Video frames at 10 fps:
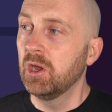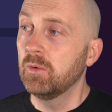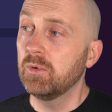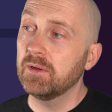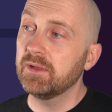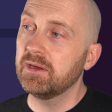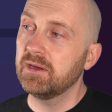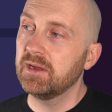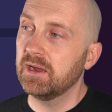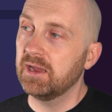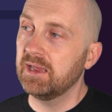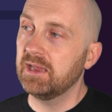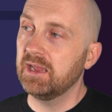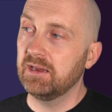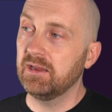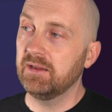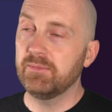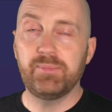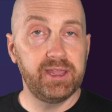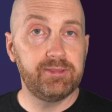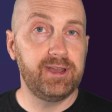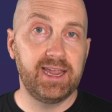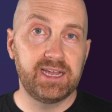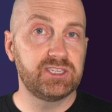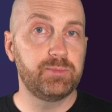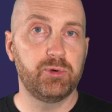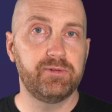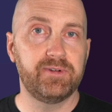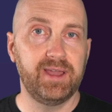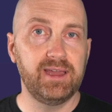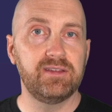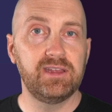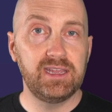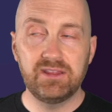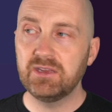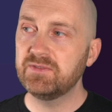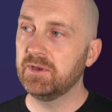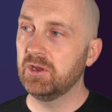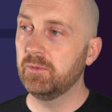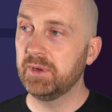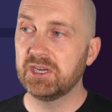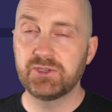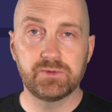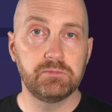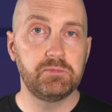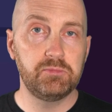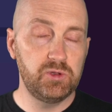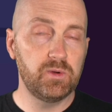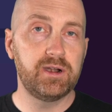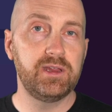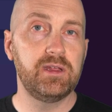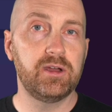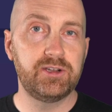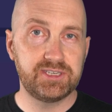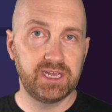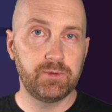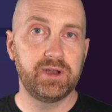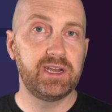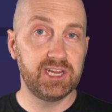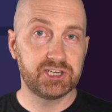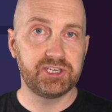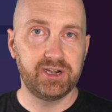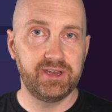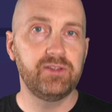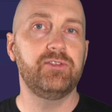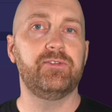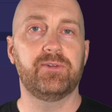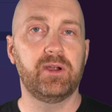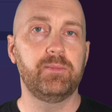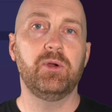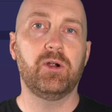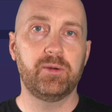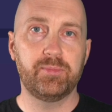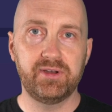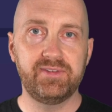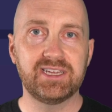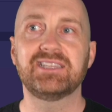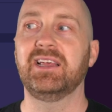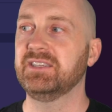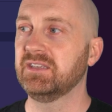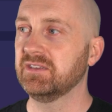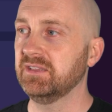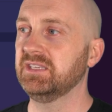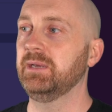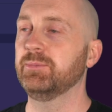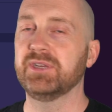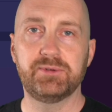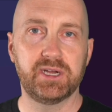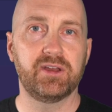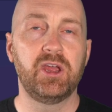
Well, in Python has support for that. In this video, because you already understand what a dictionary is from our previous lessons on the same subject,